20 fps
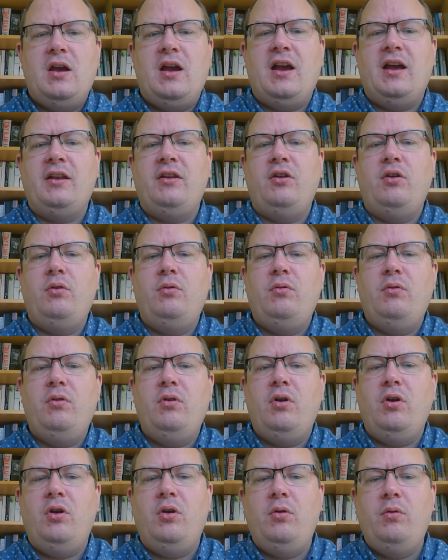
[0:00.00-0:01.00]
and
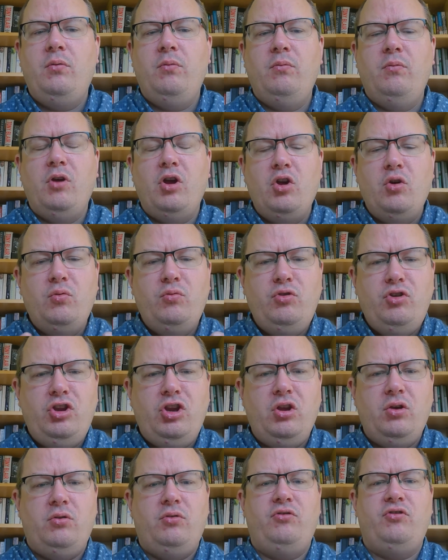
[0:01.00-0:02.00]
who
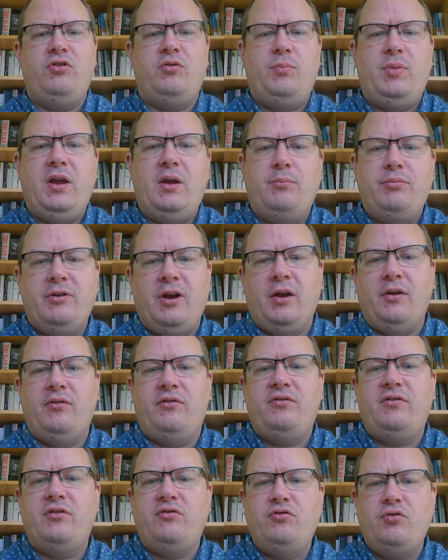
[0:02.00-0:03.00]
new should be
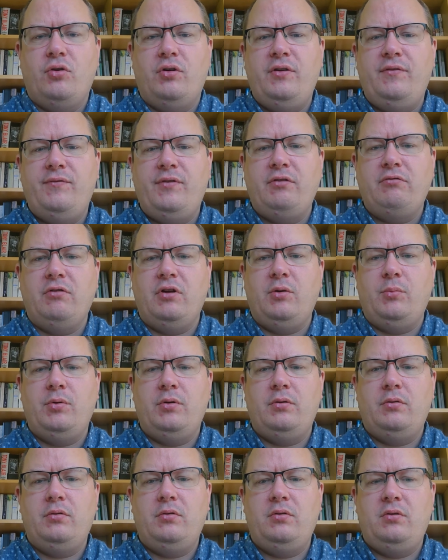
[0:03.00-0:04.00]
approached to join the group.
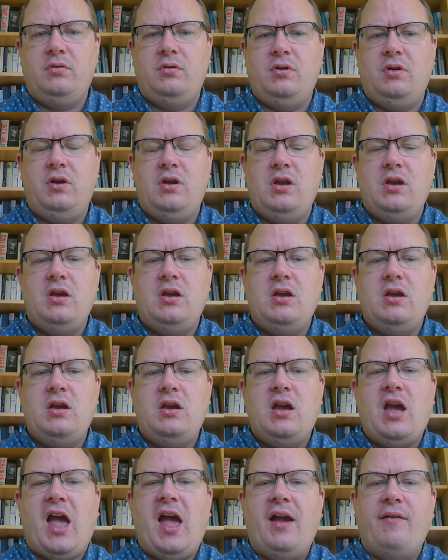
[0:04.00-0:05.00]

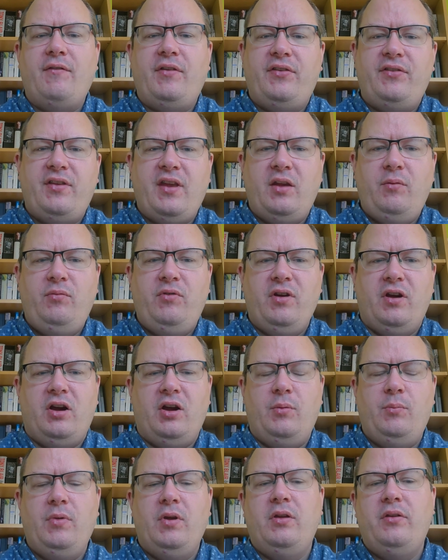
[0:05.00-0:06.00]
At the same
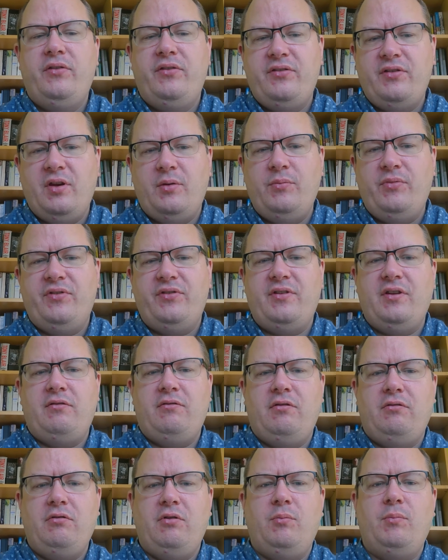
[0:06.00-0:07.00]
time, some
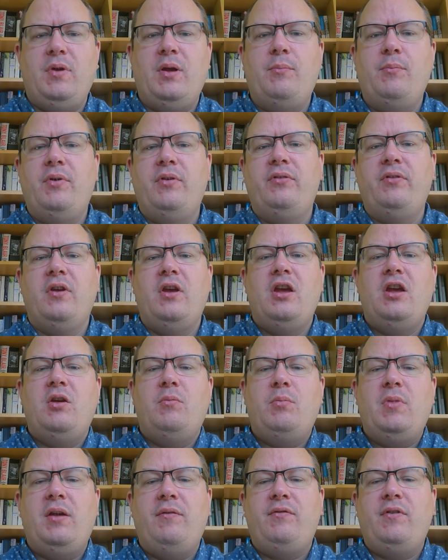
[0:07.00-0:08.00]
steering group members
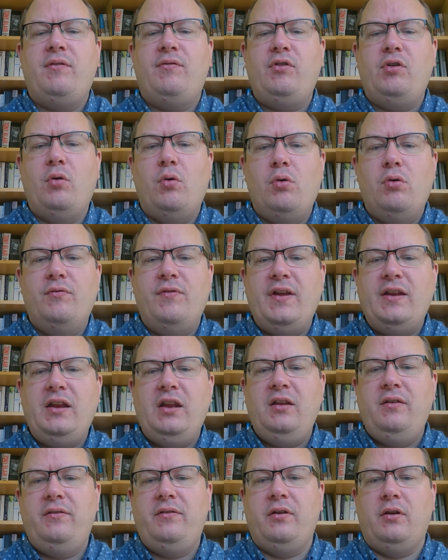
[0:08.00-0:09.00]
may have given all they
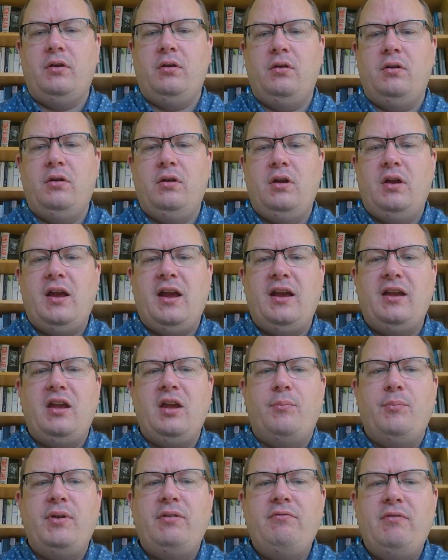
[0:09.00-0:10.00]
need to and
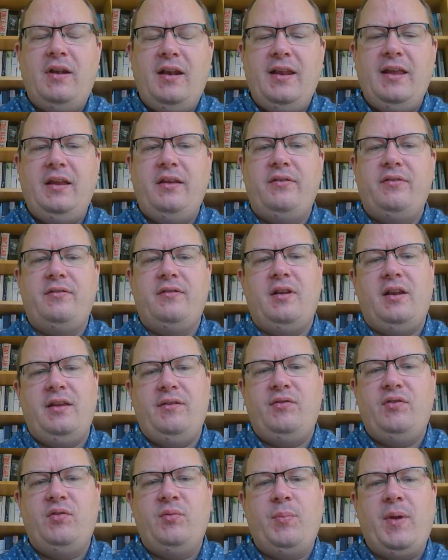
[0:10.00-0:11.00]
can be released to
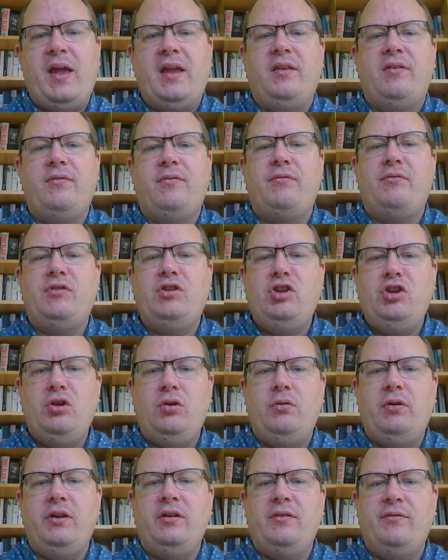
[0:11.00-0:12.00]
leave space for the
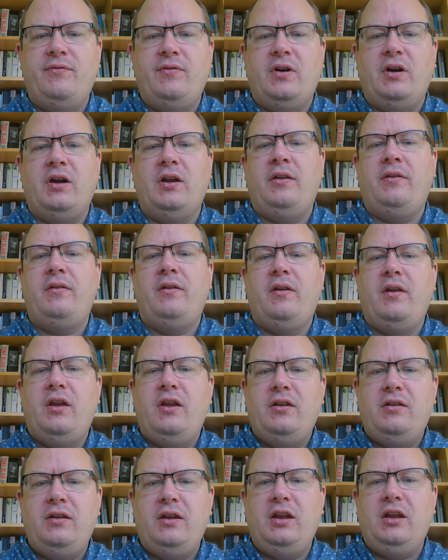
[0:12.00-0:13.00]
newly defined
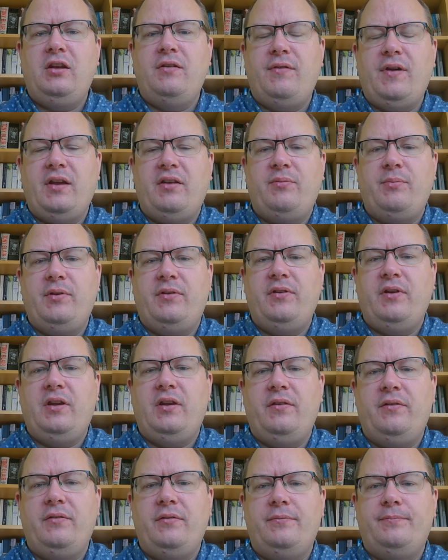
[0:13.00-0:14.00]
need of
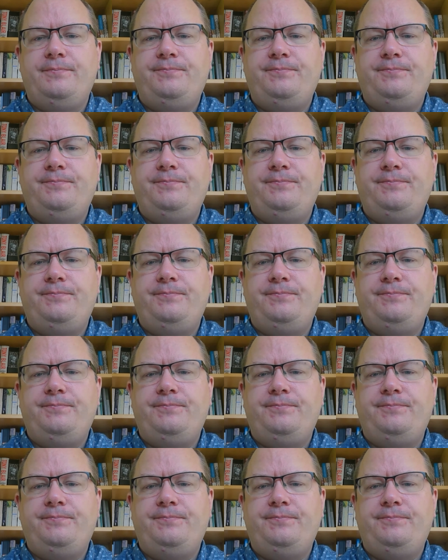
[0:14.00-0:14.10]
expertise.